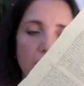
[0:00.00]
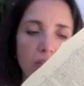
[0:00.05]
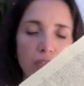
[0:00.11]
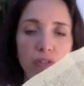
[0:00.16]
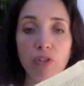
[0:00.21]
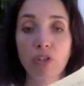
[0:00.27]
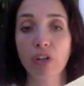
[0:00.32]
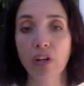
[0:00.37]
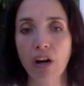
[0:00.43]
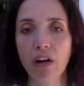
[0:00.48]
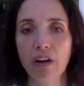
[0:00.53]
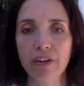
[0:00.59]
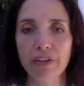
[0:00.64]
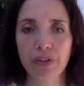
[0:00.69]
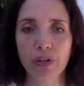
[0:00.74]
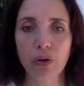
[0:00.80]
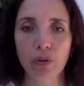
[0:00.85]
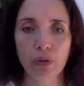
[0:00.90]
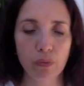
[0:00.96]
else, or your car
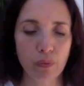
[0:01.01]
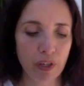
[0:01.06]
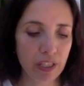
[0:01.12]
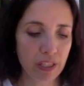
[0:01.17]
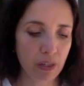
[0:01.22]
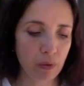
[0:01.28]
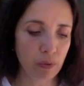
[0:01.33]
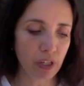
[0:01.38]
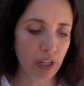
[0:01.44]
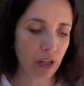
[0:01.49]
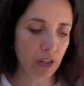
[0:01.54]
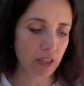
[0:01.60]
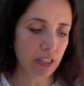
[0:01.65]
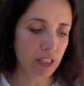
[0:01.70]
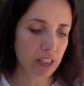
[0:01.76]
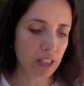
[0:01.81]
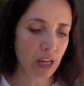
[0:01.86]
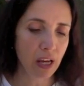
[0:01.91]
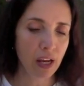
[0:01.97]
is owned by someone
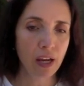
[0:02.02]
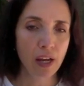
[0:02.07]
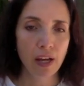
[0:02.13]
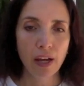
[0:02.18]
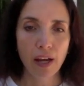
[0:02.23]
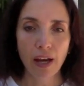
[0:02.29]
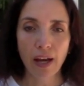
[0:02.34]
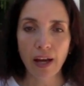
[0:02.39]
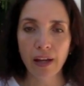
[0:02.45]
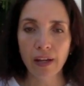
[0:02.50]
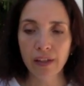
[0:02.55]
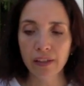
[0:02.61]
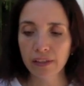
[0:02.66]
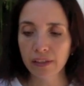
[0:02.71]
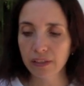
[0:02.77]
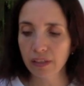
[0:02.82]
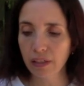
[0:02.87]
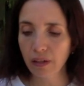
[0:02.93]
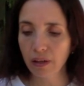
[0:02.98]
else.
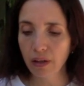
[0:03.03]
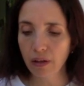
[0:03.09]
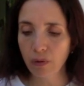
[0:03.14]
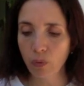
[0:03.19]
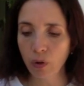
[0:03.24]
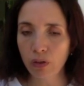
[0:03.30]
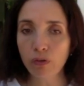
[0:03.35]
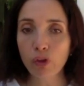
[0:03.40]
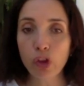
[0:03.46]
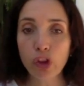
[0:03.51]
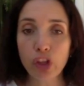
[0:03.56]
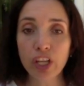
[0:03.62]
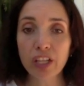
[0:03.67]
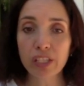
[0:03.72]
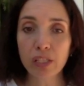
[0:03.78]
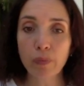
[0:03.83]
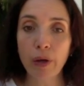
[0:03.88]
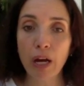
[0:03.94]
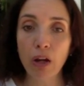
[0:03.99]
And one of the
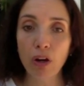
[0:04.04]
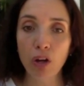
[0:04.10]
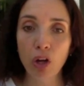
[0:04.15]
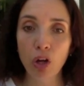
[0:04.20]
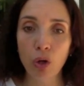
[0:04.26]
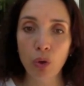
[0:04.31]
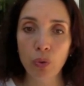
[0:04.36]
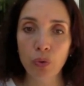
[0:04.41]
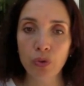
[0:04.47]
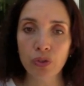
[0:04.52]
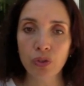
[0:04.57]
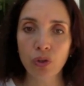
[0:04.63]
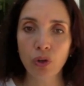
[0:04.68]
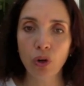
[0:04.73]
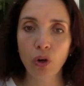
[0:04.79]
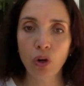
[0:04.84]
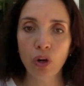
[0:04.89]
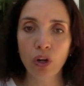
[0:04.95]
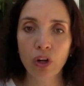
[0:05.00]
things about loans
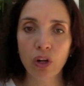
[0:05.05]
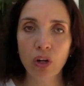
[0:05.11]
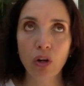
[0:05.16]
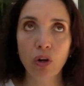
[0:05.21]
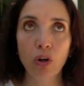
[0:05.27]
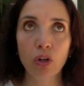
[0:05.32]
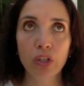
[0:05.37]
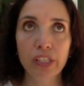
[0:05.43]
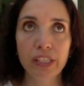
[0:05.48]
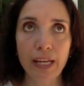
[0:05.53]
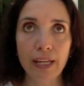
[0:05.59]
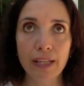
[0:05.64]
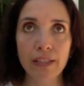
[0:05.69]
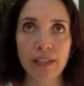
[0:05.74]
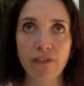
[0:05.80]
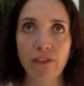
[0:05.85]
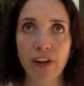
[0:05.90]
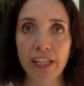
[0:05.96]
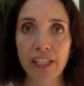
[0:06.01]
or, or
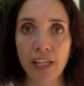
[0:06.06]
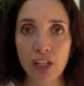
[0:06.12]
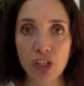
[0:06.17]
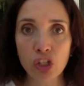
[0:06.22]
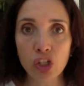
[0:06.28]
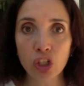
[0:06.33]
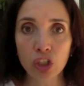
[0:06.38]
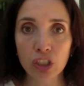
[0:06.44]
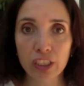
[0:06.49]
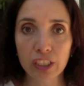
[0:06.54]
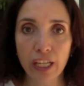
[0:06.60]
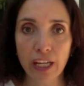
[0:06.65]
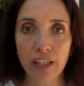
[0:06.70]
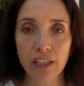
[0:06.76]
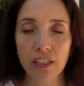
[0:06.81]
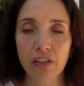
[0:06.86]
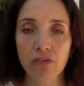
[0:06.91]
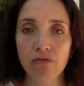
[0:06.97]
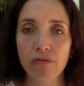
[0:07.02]
debt, financial
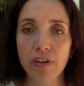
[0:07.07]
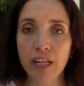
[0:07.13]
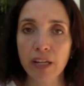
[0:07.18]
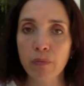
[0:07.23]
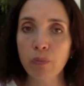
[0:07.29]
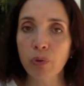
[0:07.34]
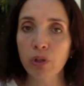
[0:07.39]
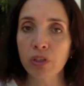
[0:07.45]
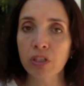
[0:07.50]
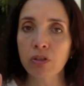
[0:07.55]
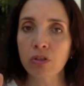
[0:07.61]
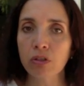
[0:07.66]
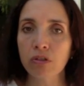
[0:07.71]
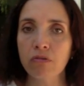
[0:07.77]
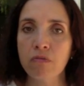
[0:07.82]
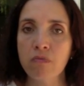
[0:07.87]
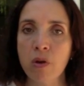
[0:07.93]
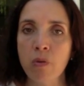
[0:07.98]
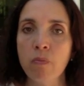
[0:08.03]
debt, it's really important
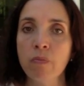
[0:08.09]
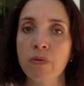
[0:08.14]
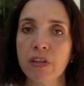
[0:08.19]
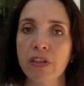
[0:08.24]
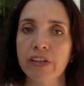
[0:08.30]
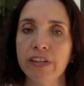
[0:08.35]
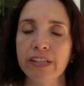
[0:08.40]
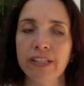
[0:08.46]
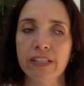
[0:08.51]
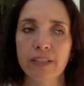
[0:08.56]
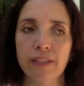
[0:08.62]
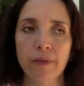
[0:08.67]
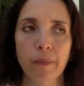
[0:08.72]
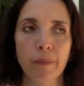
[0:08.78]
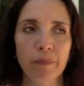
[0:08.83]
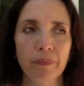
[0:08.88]
to remember this.